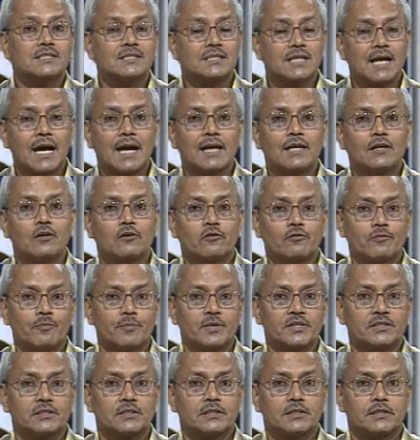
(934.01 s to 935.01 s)
style
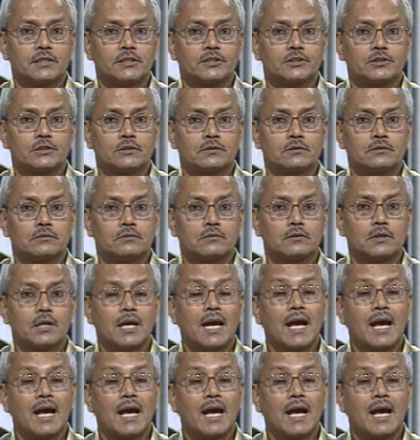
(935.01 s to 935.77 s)
of presentation,